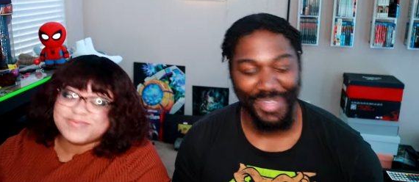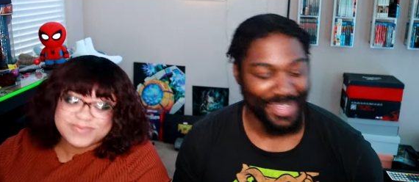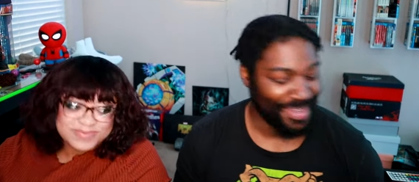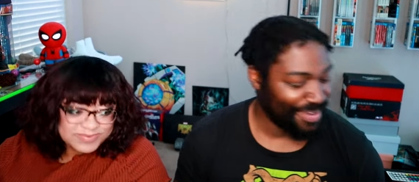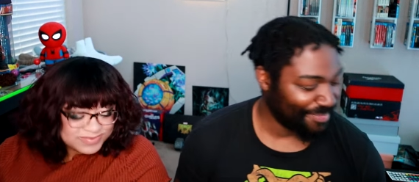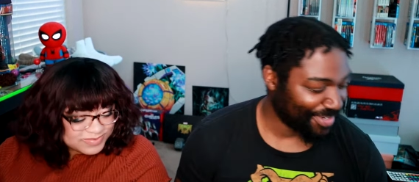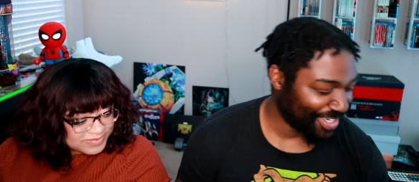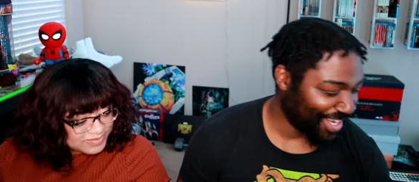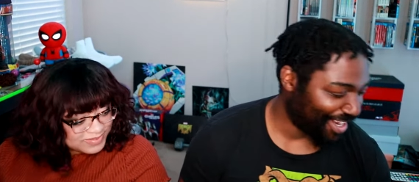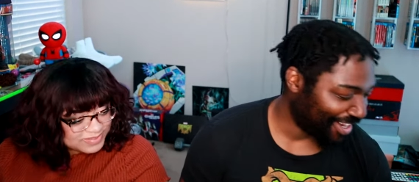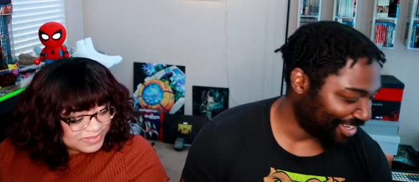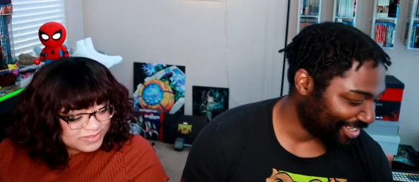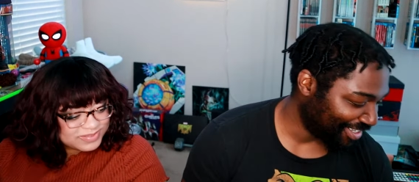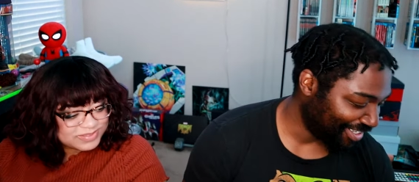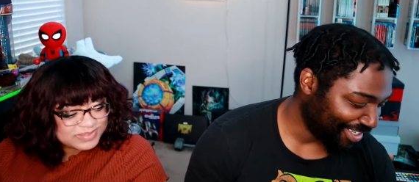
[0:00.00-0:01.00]
Speaker 1: me. But
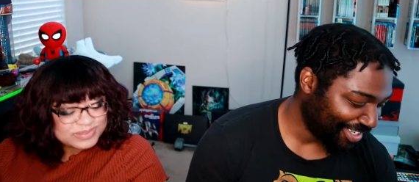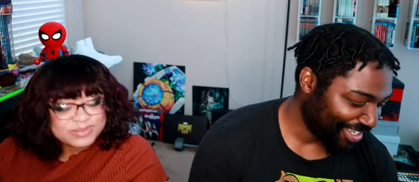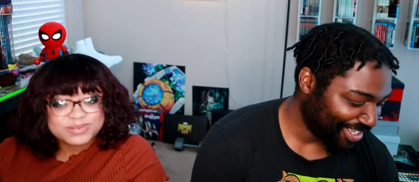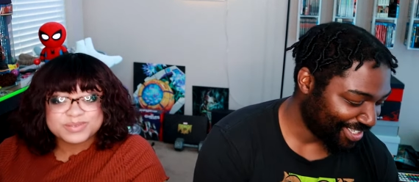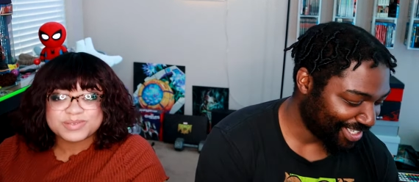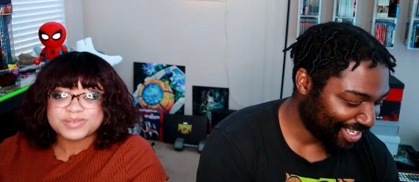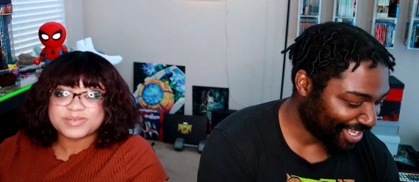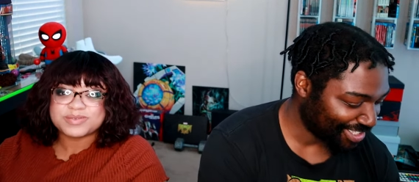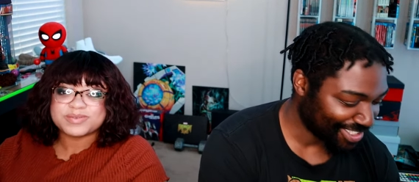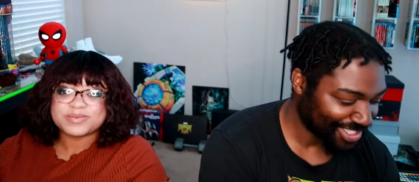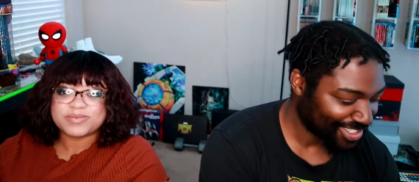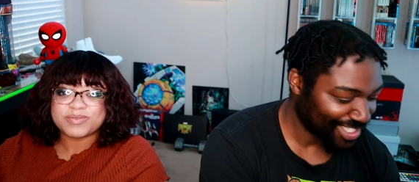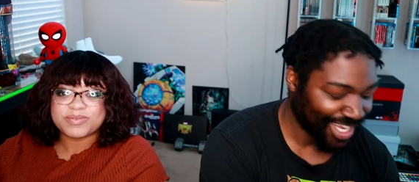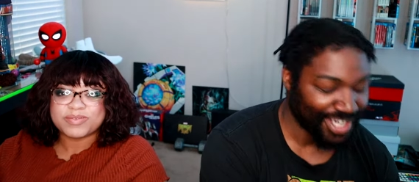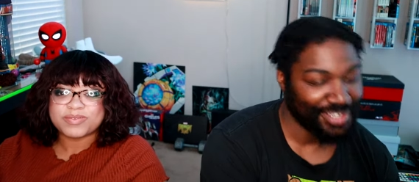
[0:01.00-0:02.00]
no, yeah, I
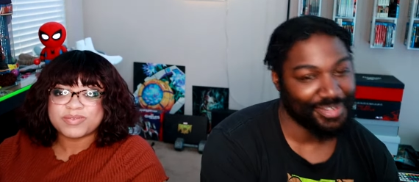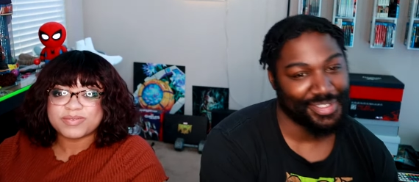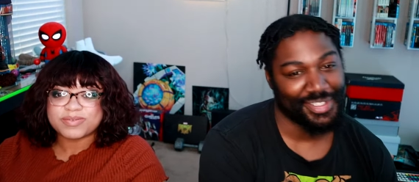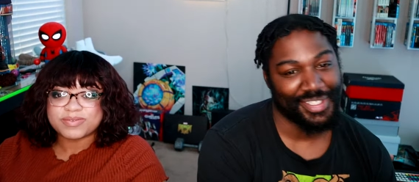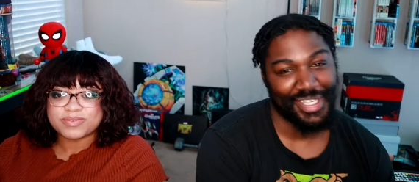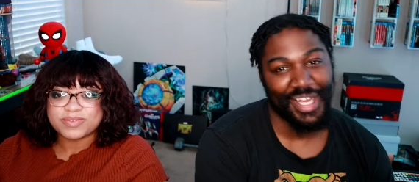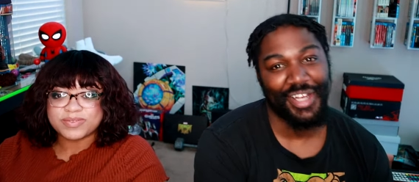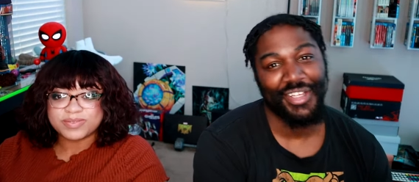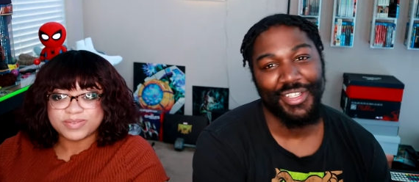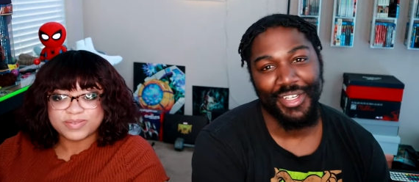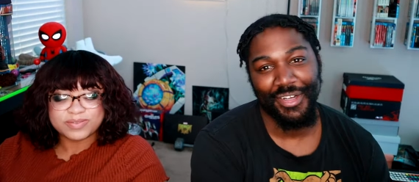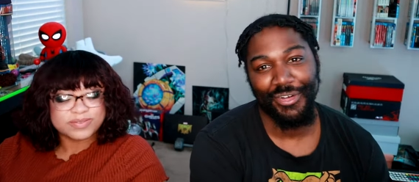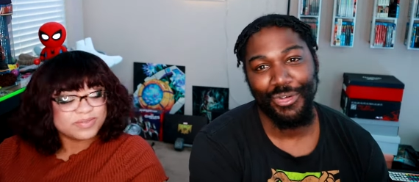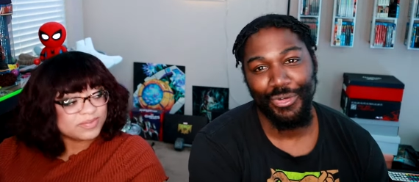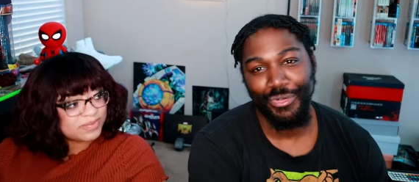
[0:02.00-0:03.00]
just thought it was kind of, you
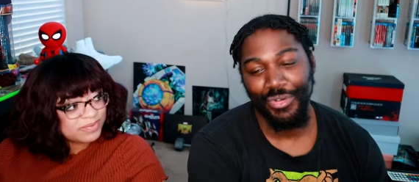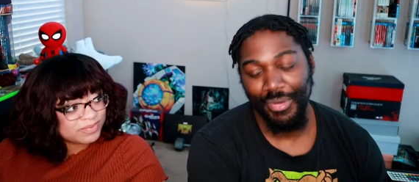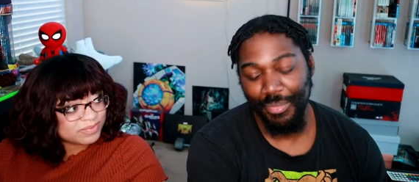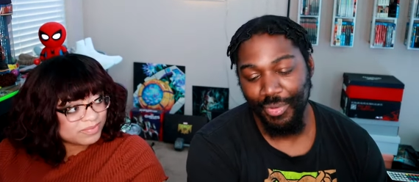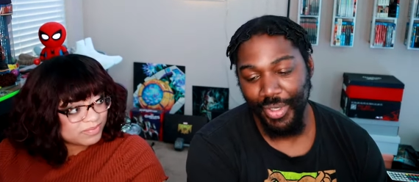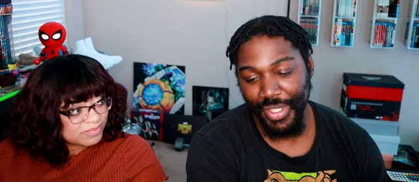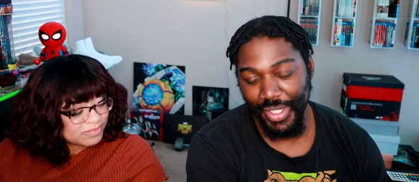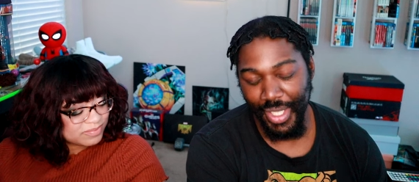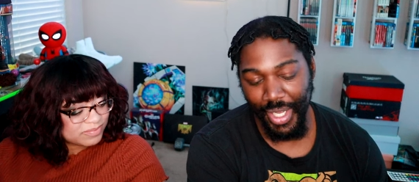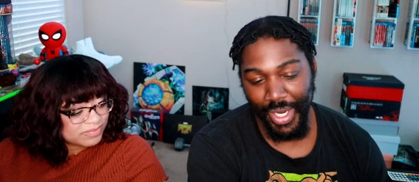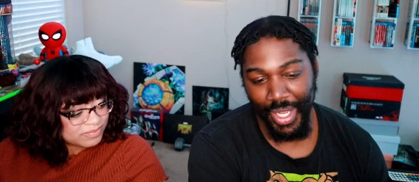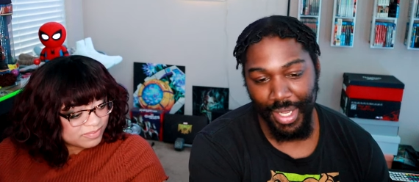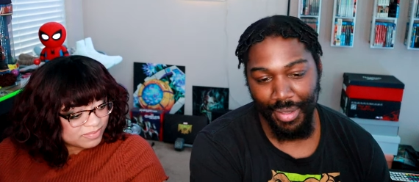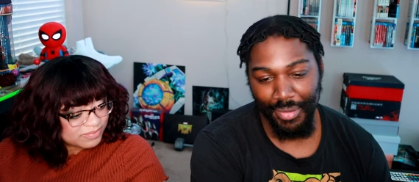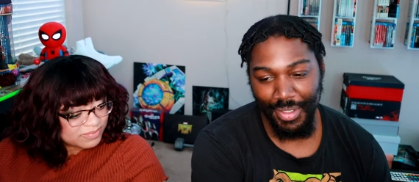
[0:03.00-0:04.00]
know, cool to point that
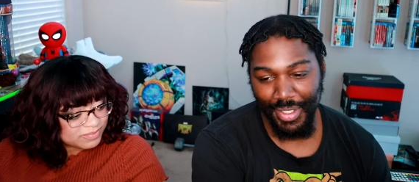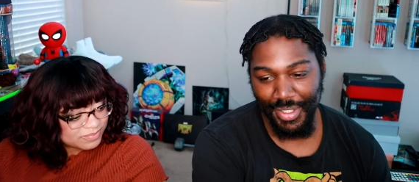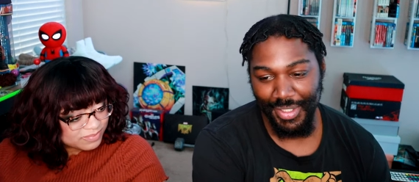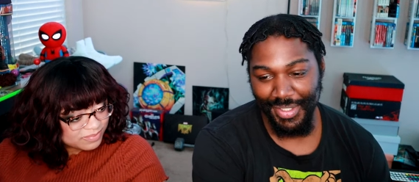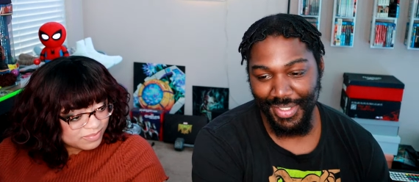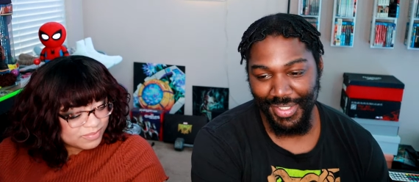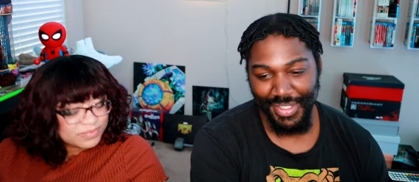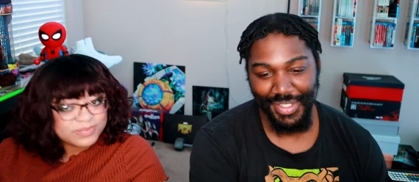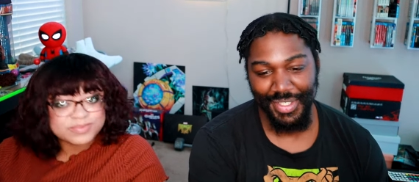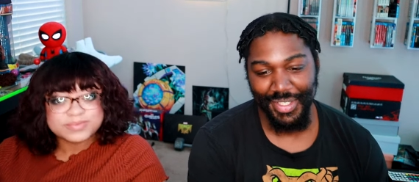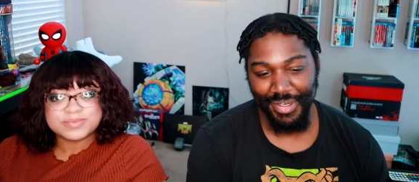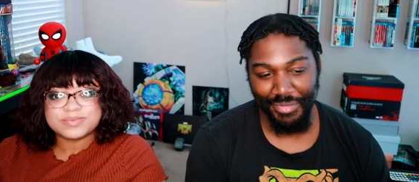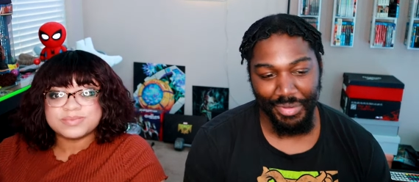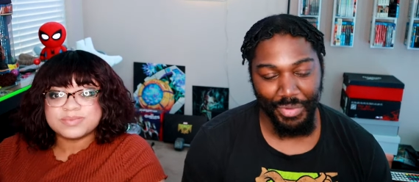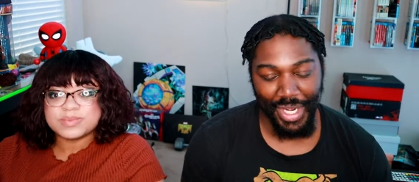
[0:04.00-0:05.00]
out because, you
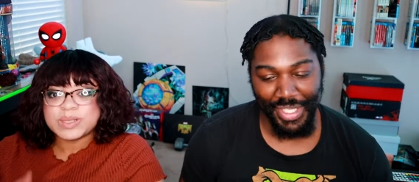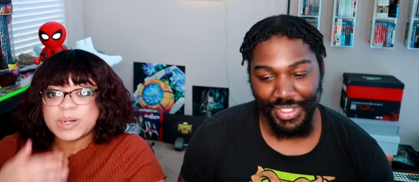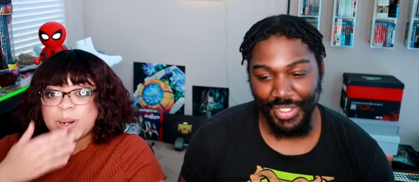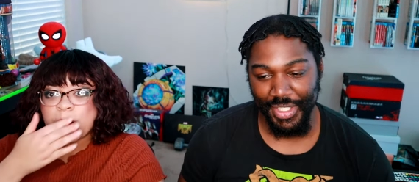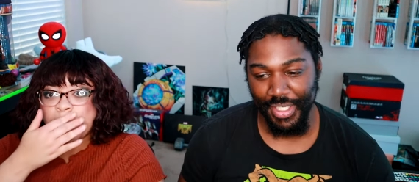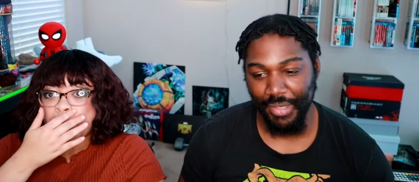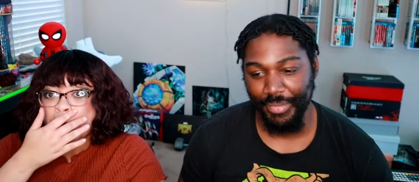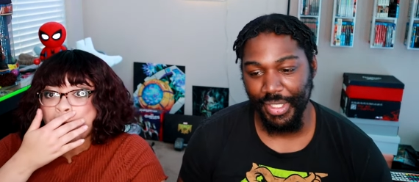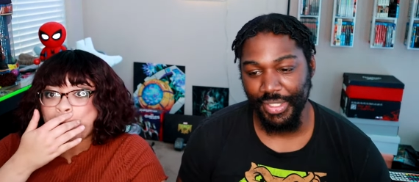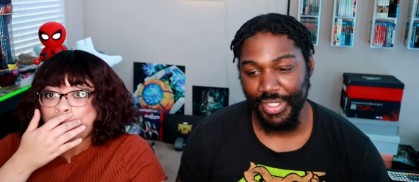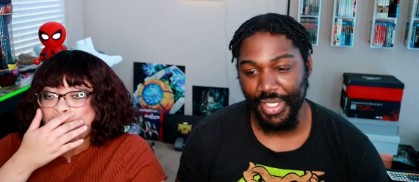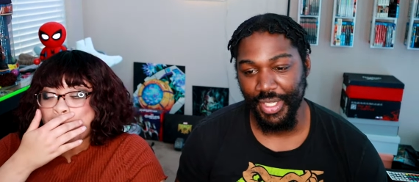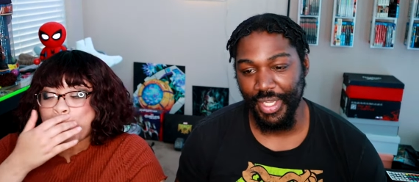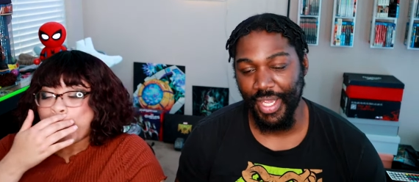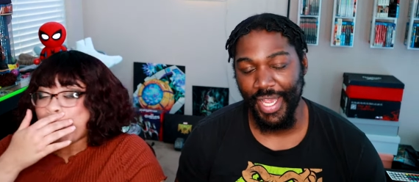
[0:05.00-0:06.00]
know, we watched
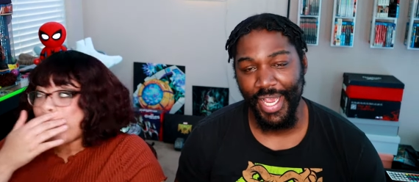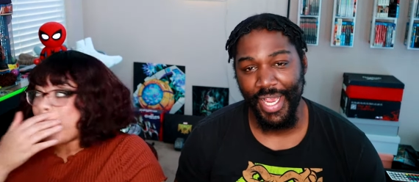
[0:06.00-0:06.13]
TMNT,